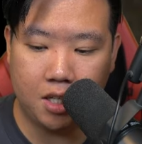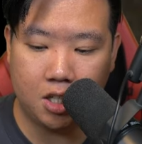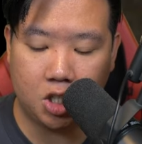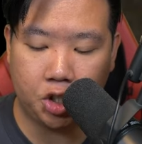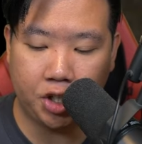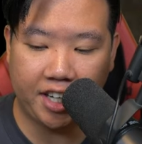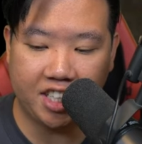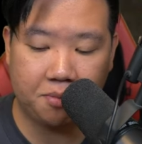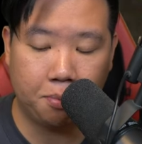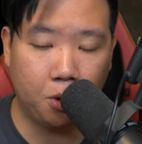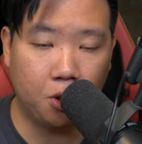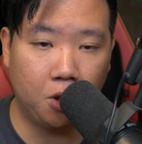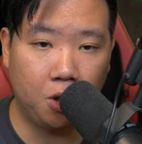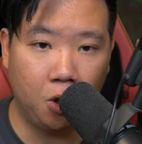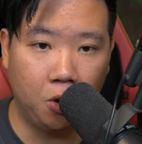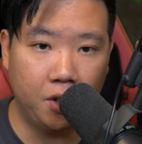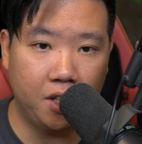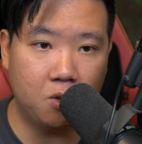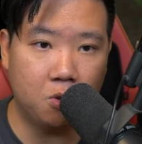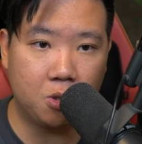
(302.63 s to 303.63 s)
a transport
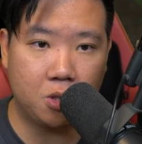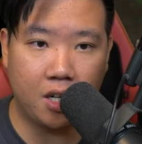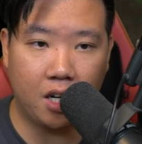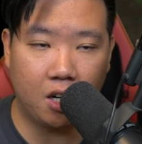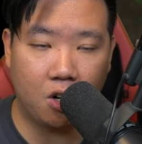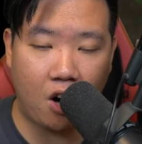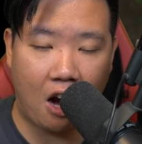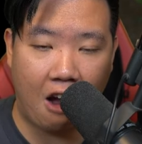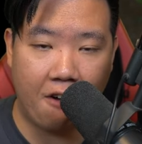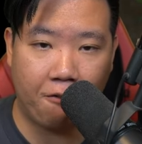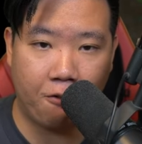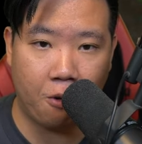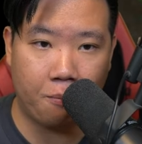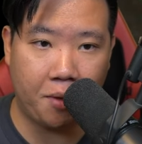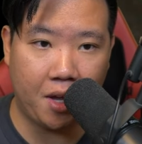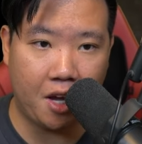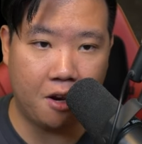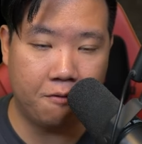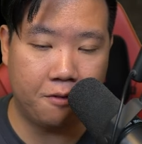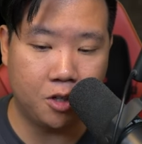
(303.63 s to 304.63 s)
load, and who's going to grab from
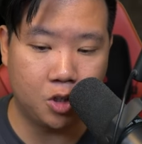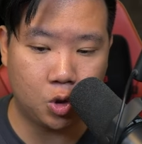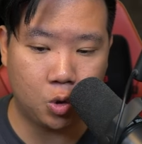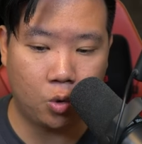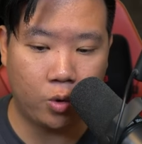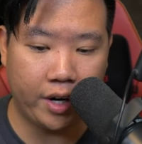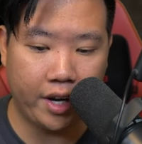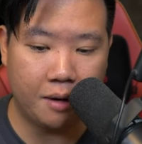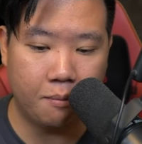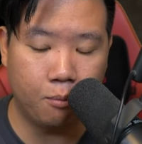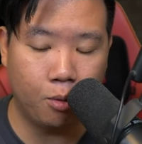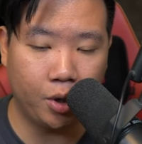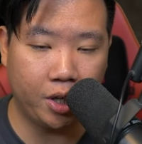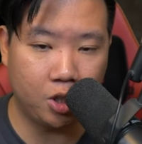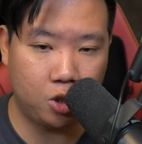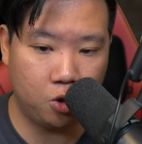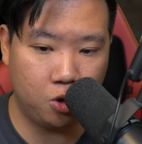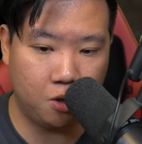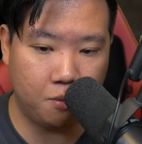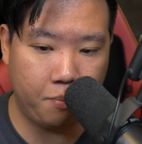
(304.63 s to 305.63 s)
the inventory and bring
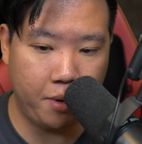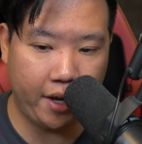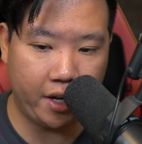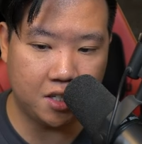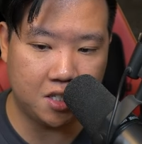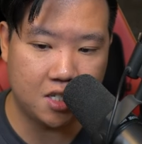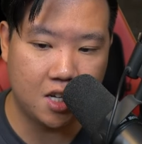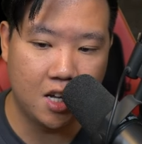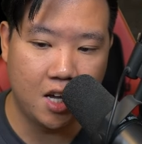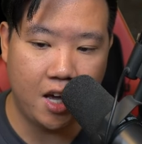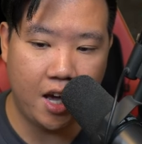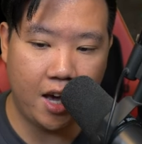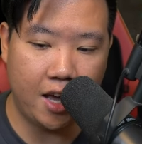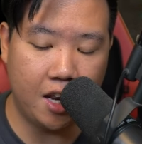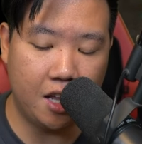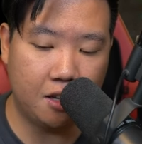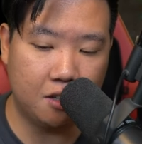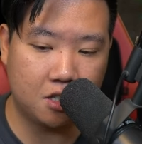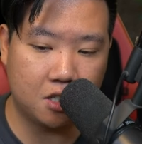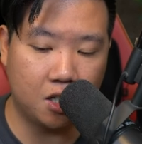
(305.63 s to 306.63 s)
it to your base,
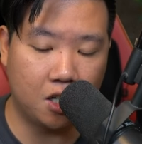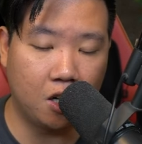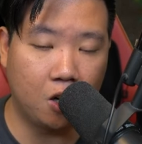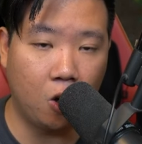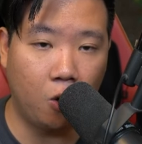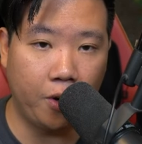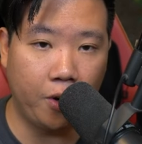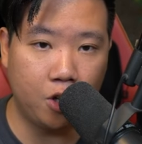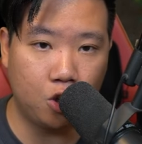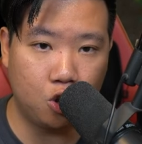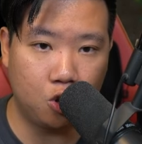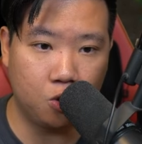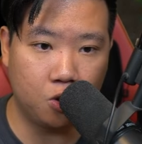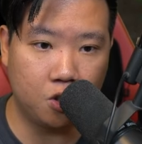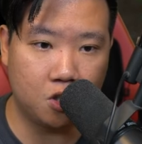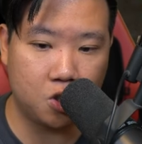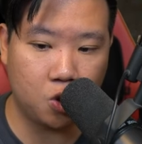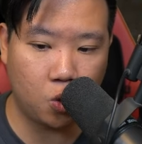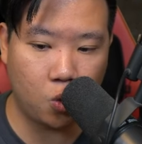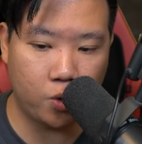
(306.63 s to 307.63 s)
and it's going to go into your
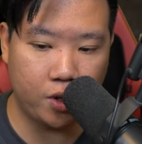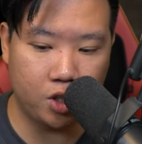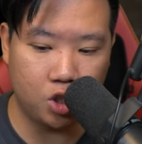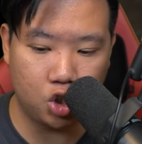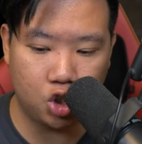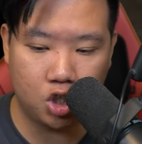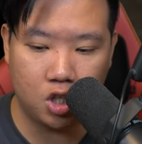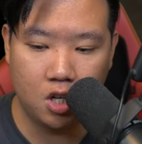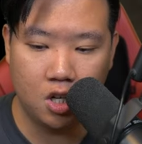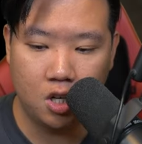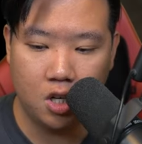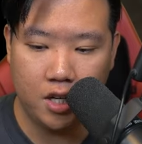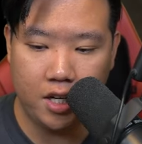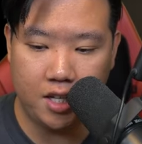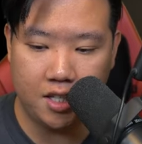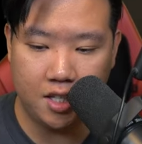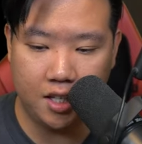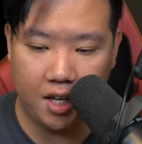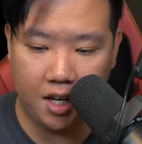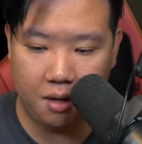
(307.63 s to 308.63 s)
storage
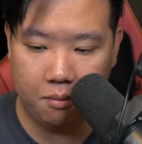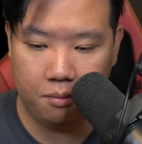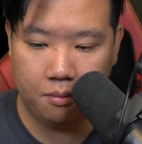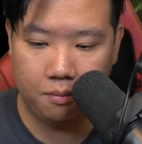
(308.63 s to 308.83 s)
in the game.